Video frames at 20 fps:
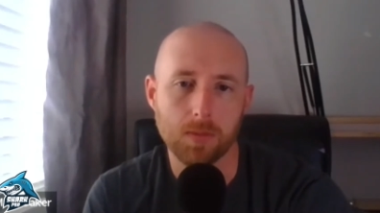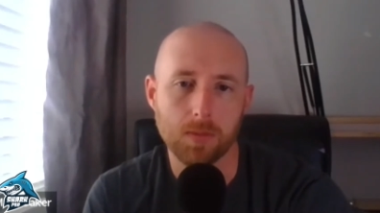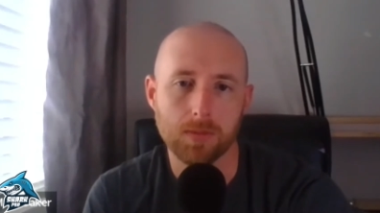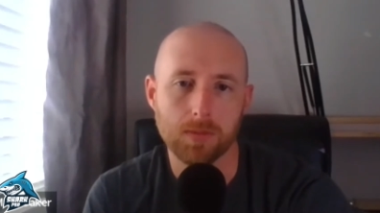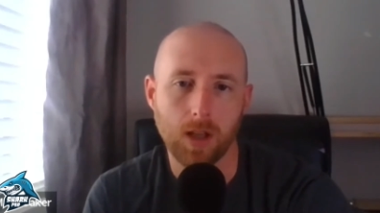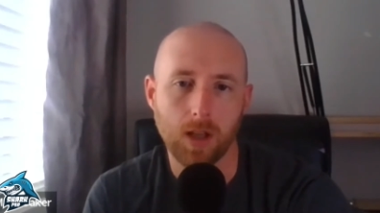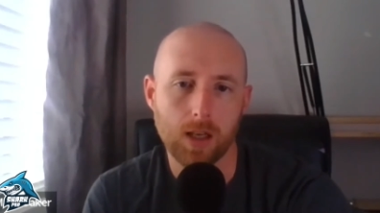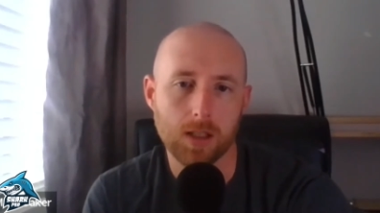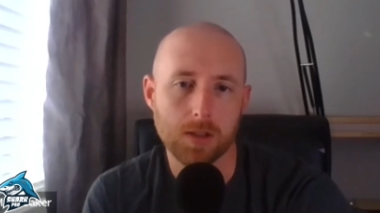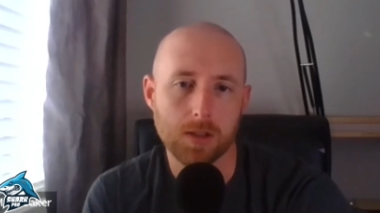
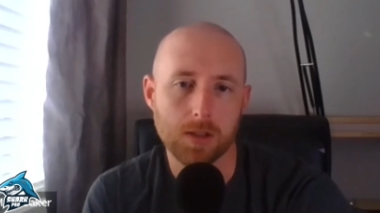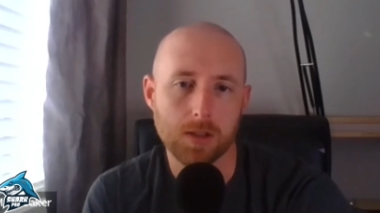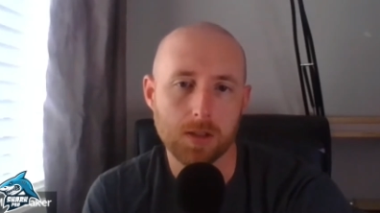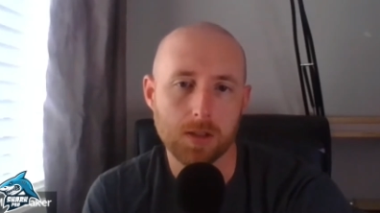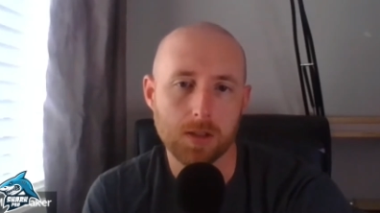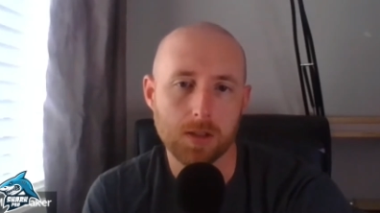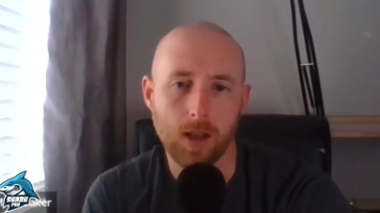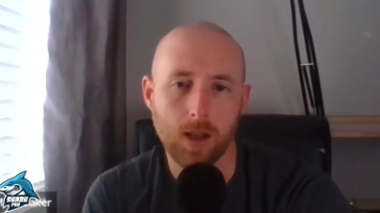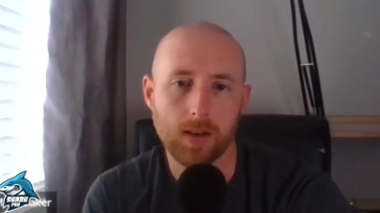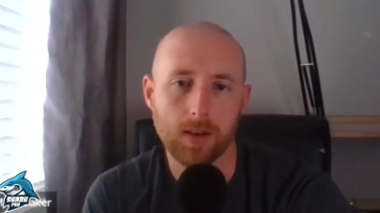knowledgeable
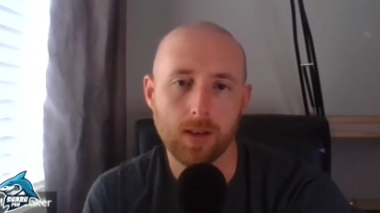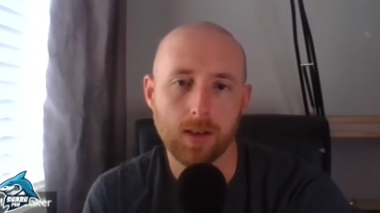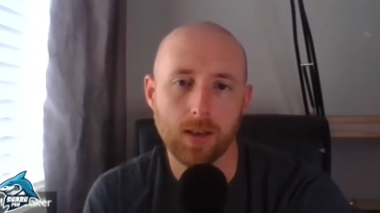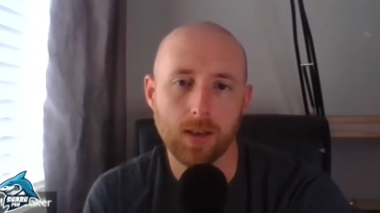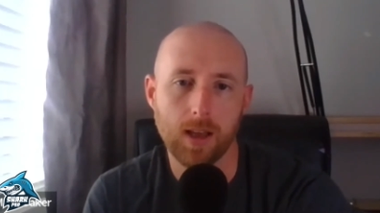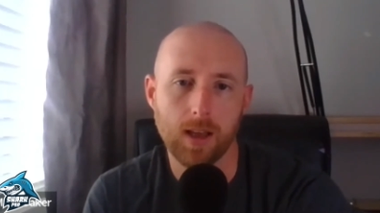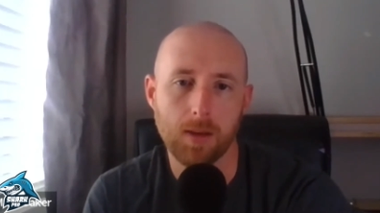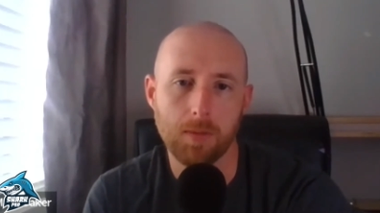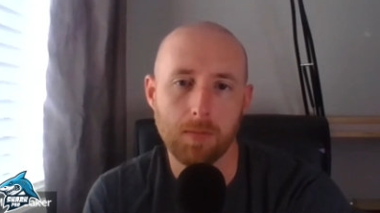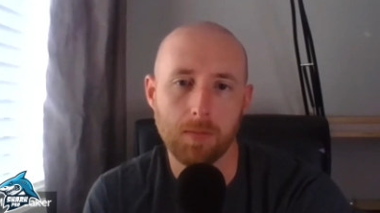on
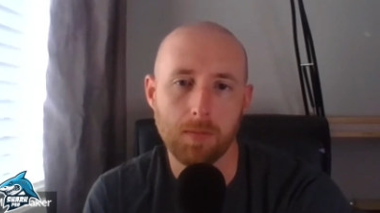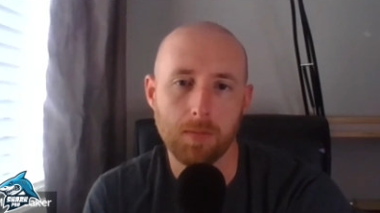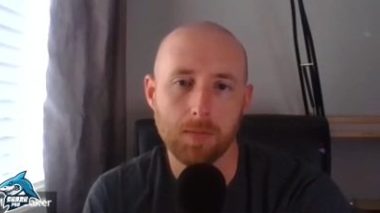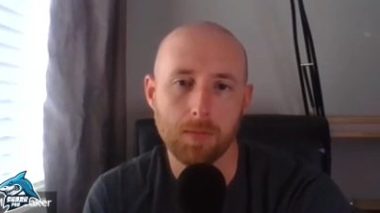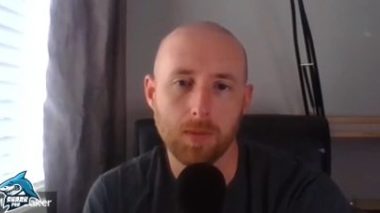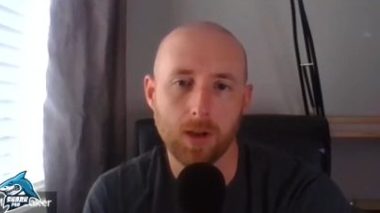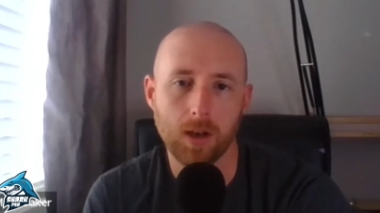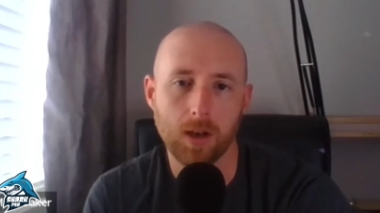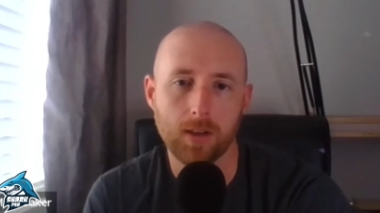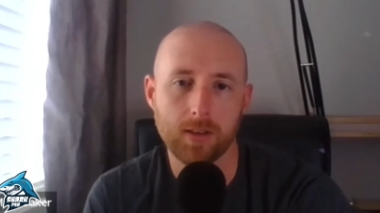it
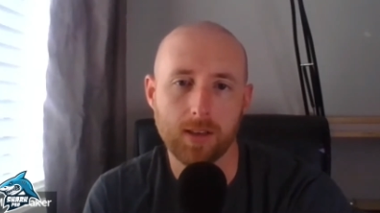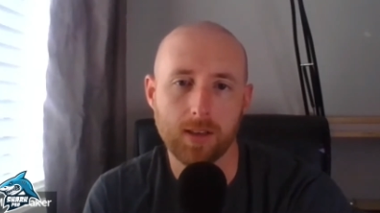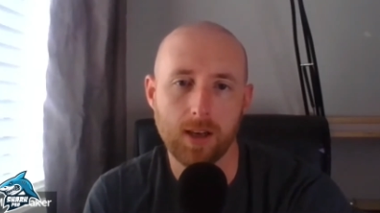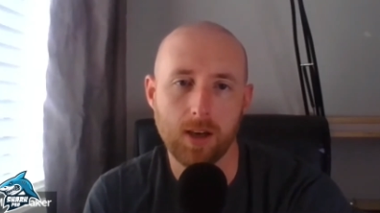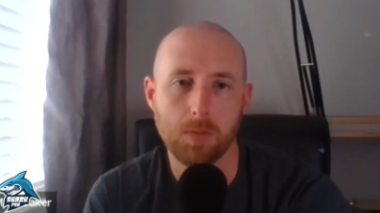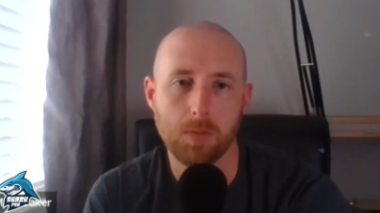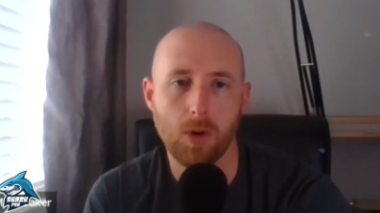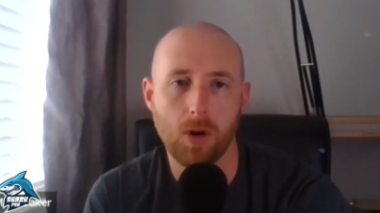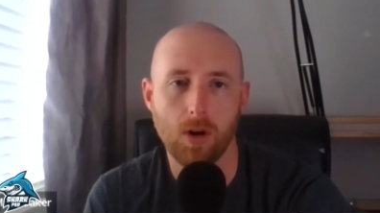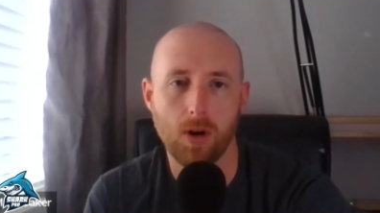um, i'd like
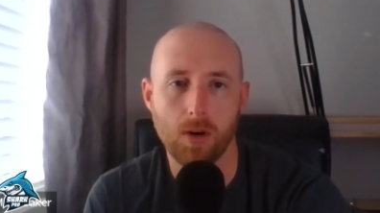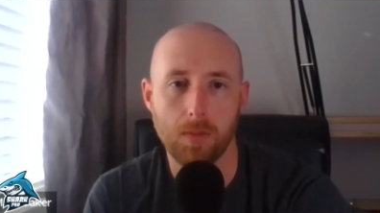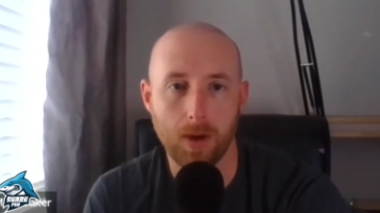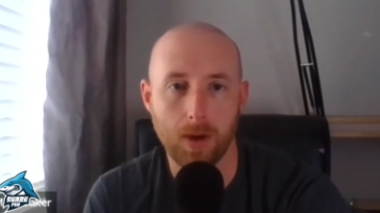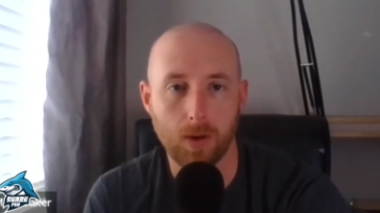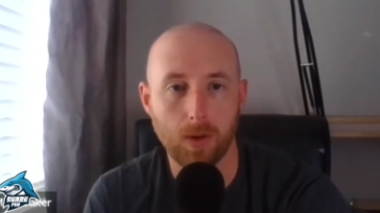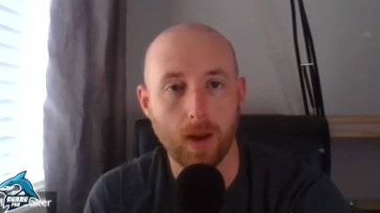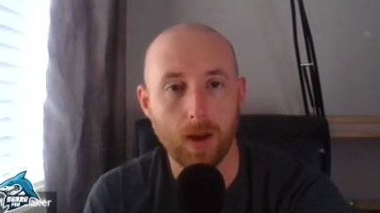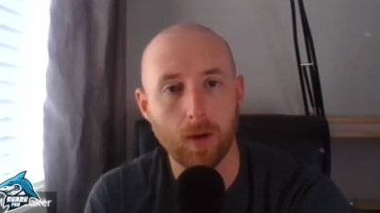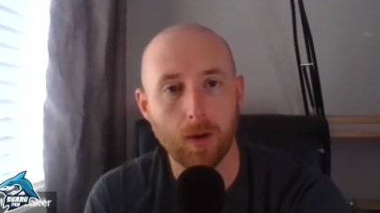to hear more
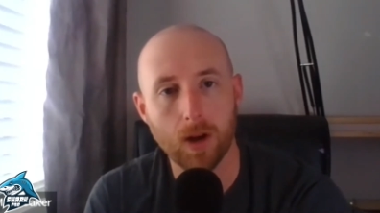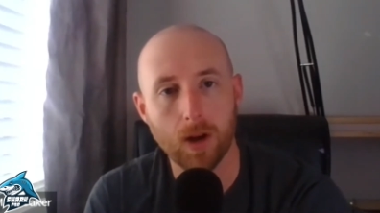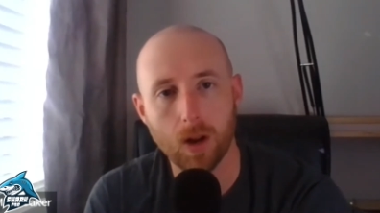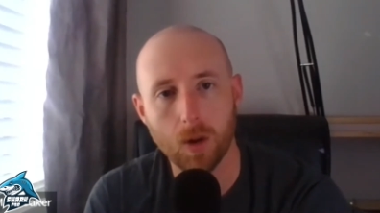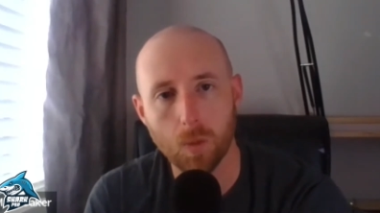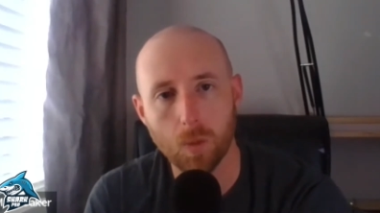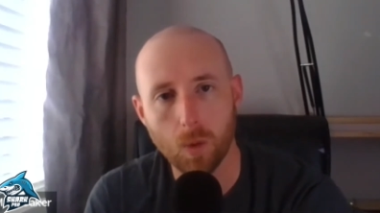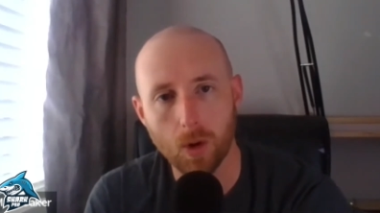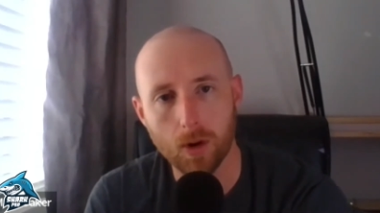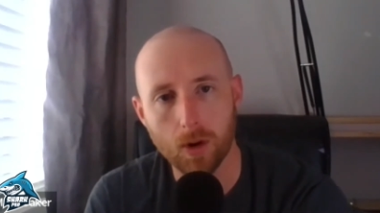about how it
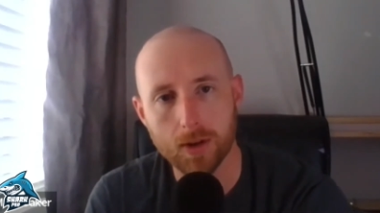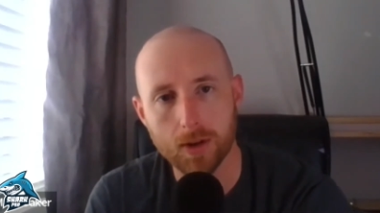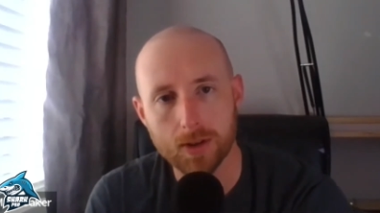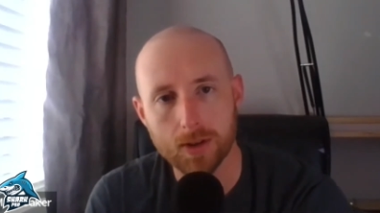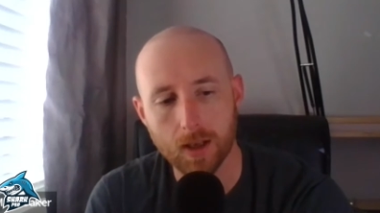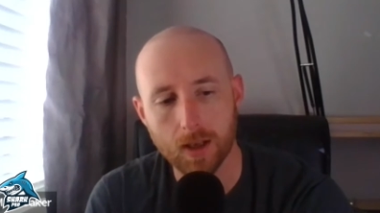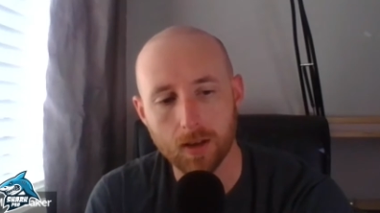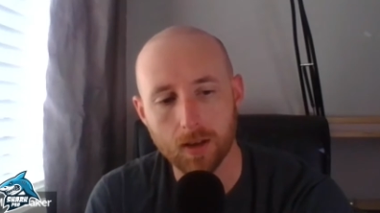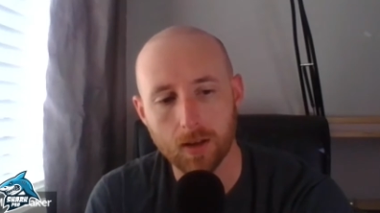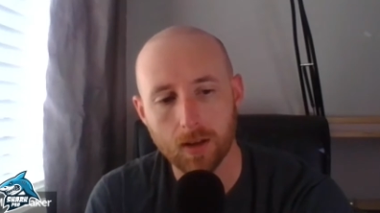all works
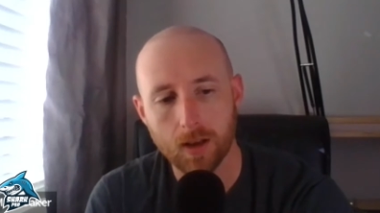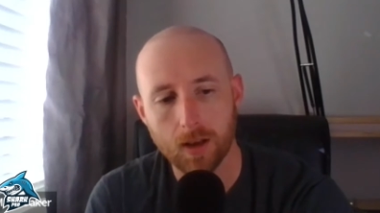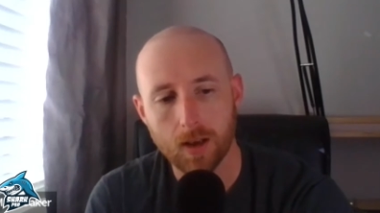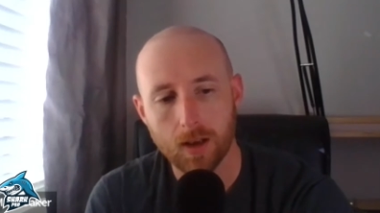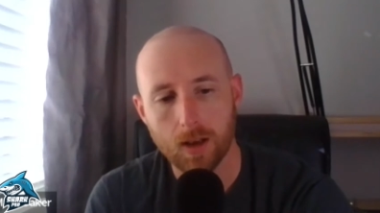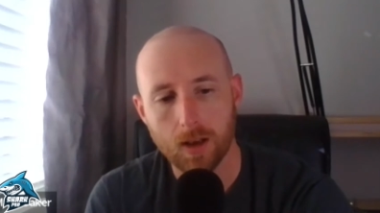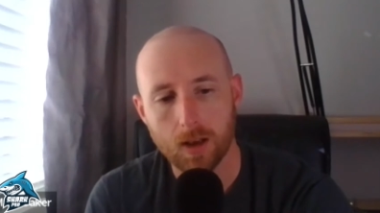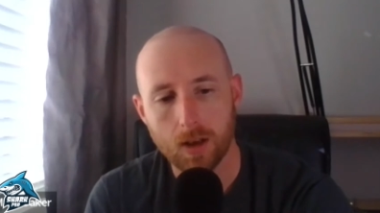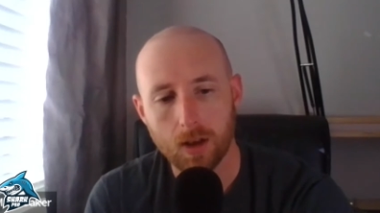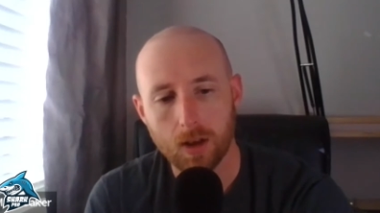and
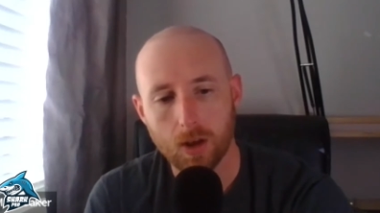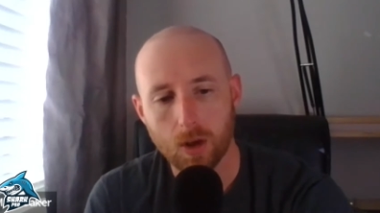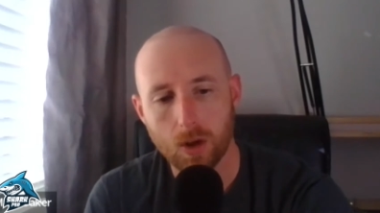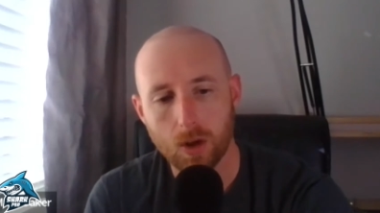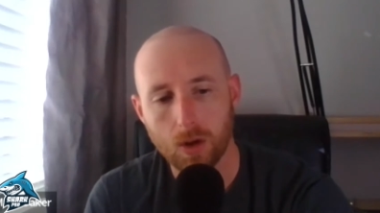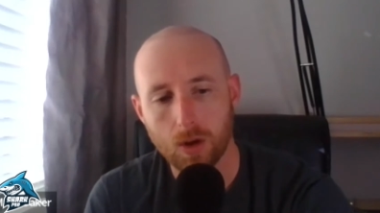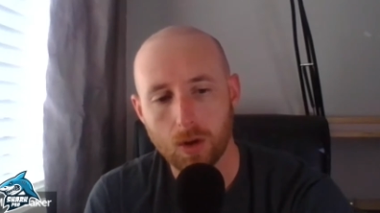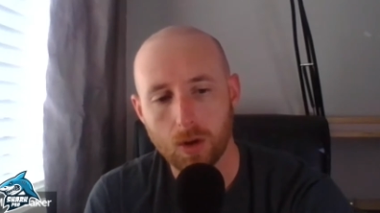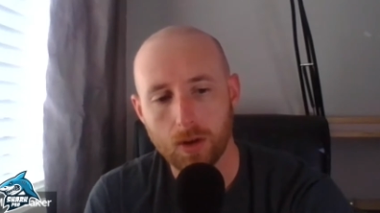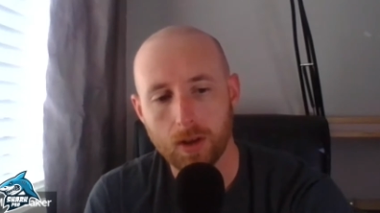yeah.